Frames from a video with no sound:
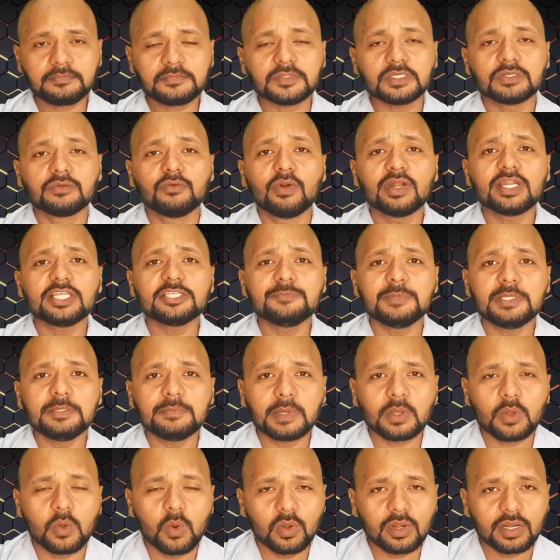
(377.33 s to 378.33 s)
What is mean
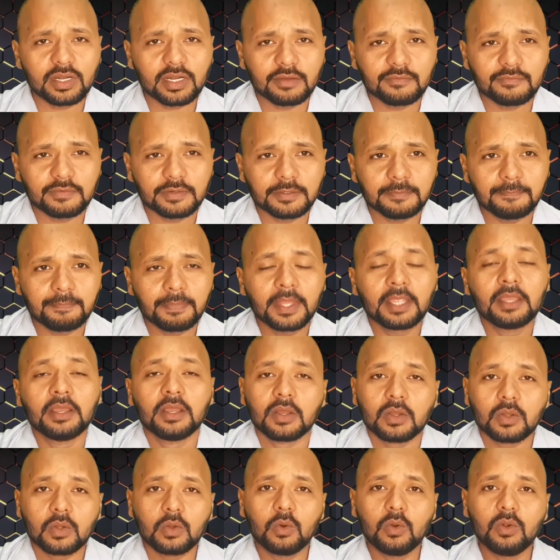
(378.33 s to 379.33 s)
by golden hour?
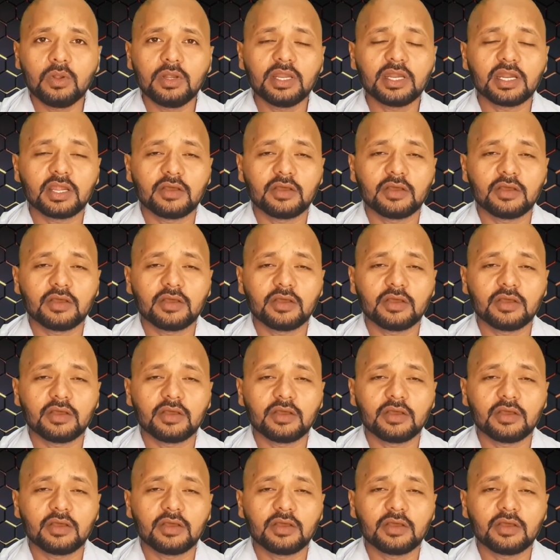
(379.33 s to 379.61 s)
Golden